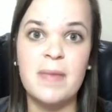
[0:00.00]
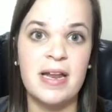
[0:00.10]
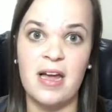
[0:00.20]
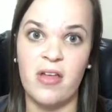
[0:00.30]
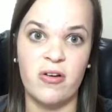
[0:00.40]

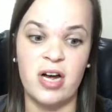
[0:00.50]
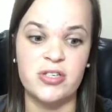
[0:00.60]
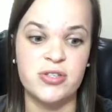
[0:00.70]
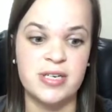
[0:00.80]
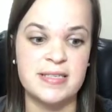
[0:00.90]
many other
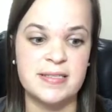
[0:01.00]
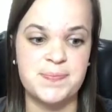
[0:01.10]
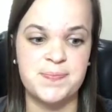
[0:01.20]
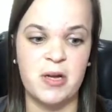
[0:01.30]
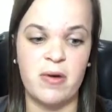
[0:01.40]
countries
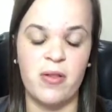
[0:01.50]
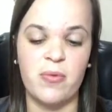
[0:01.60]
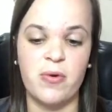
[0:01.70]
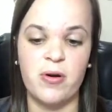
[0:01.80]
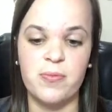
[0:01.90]
around
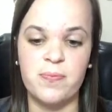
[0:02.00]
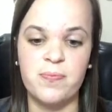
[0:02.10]
the world.